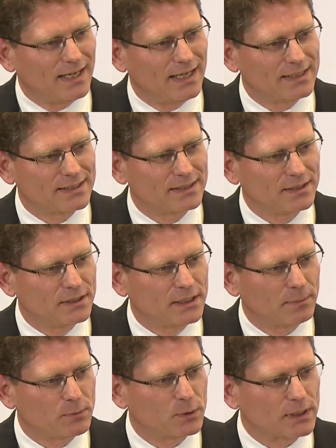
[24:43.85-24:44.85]
uh,
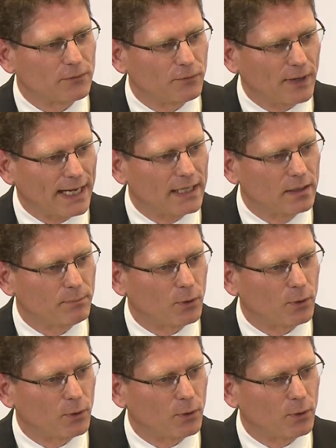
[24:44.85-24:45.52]
skip to the final